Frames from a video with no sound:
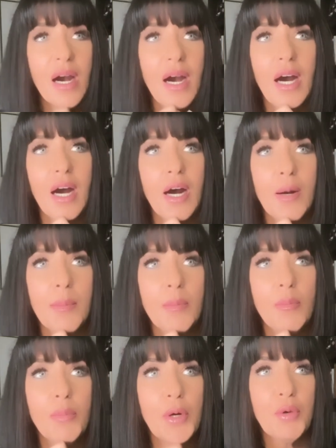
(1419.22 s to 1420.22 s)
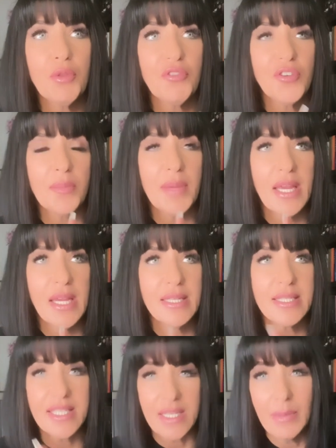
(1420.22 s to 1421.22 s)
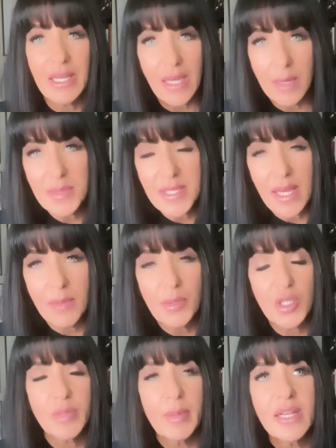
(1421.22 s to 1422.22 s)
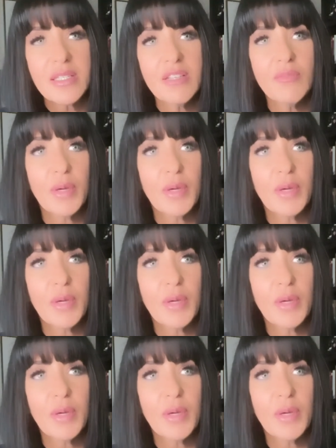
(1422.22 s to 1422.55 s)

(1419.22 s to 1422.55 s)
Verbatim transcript: um, both from a stomach upset perspective,